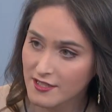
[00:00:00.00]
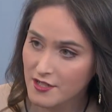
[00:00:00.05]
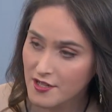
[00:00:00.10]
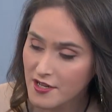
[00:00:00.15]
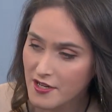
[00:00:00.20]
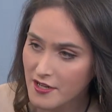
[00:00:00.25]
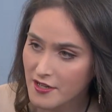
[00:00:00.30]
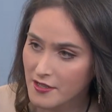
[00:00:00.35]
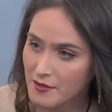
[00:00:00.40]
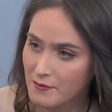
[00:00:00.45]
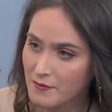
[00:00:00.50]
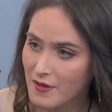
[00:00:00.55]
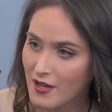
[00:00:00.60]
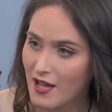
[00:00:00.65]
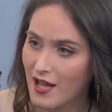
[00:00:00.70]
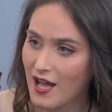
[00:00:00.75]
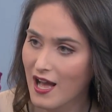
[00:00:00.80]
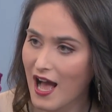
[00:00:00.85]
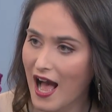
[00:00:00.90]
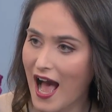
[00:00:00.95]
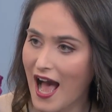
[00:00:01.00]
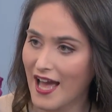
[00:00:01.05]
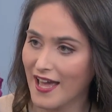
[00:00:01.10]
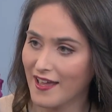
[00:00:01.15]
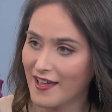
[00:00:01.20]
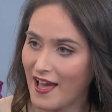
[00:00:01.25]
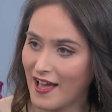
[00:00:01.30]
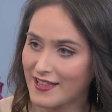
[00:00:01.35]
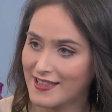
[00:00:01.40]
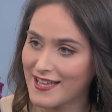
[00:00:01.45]
term.
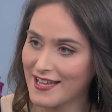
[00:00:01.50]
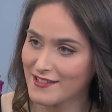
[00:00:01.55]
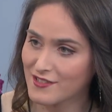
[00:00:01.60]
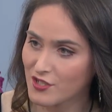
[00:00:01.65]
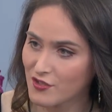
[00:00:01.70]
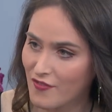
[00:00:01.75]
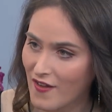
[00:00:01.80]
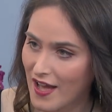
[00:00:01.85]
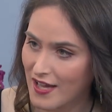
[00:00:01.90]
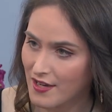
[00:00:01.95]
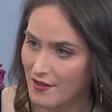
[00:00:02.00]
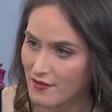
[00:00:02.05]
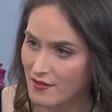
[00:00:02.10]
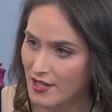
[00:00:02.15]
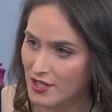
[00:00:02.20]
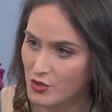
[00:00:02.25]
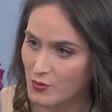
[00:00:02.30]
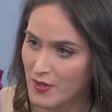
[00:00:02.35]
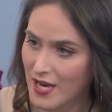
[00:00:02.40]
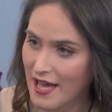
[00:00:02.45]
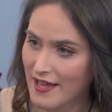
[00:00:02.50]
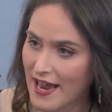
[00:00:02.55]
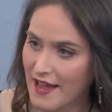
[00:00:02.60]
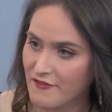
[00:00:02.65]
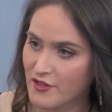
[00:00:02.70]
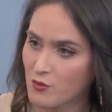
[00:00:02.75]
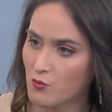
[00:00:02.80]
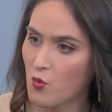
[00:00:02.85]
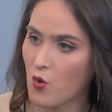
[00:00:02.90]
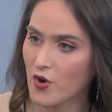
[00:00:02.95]
I identified as such without
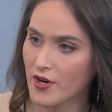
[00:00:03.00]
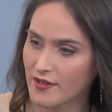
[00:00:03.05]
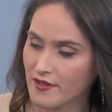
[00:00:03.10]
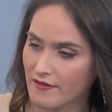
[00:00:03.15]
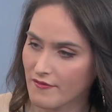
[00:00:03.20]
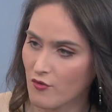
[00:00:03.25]
having words